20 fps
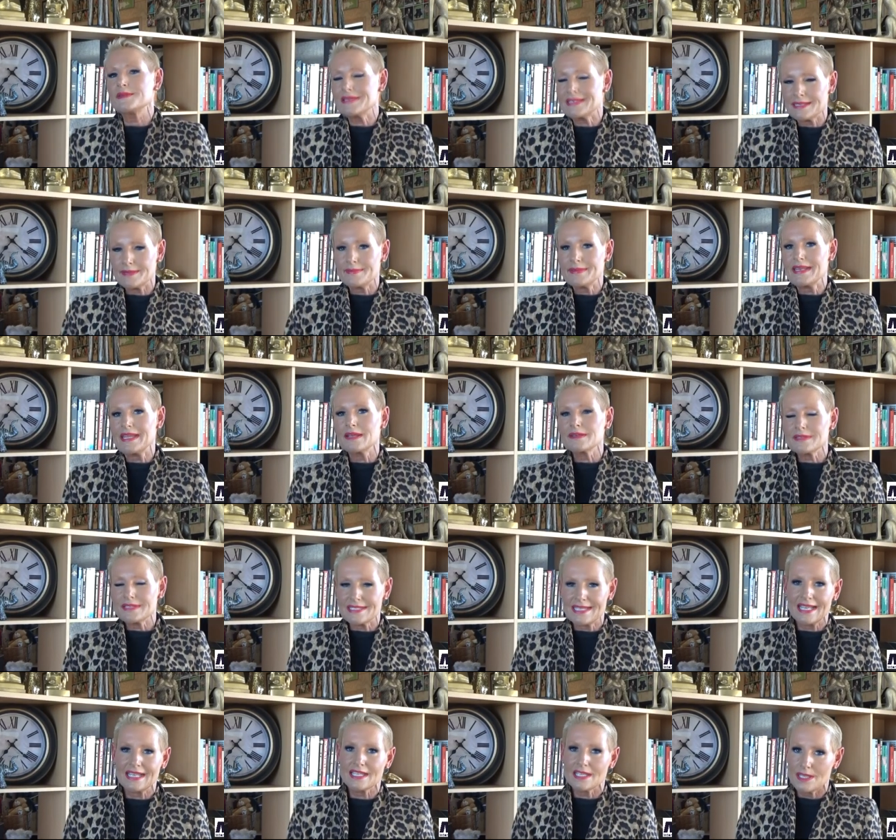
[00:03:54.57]
with somebody else
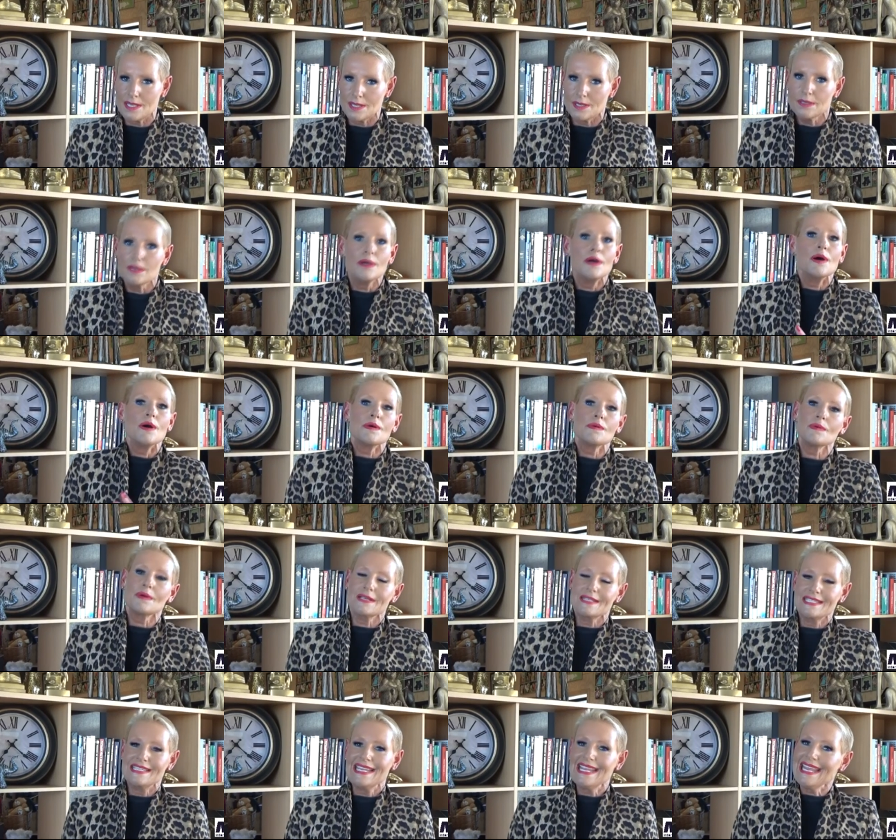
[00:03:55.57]
telling you
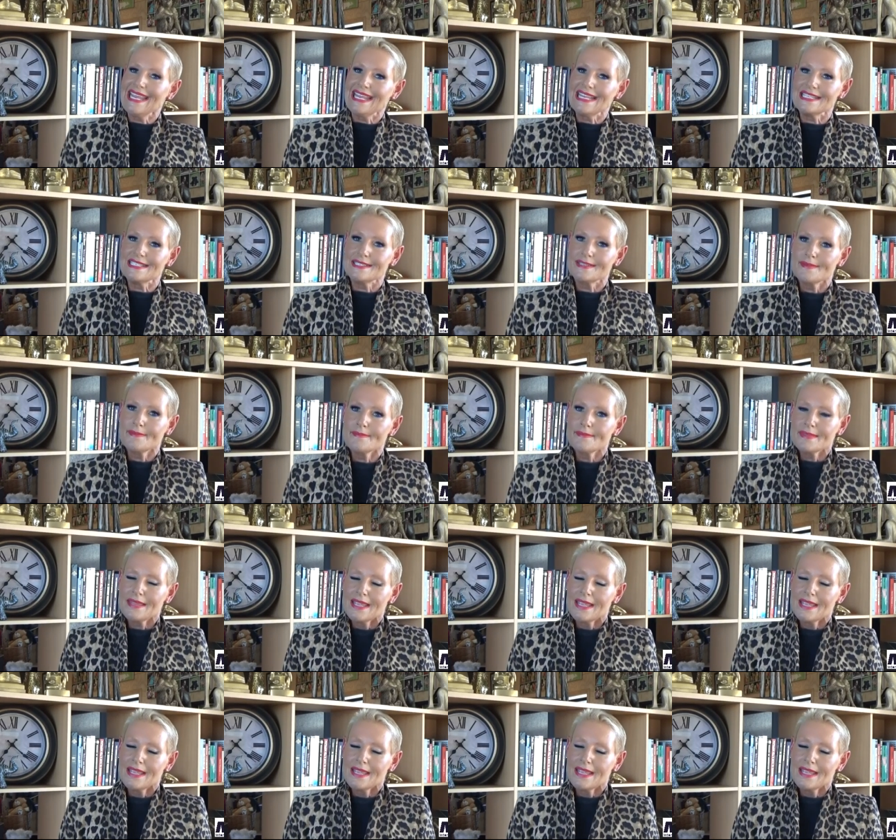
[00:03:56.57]
what to eat.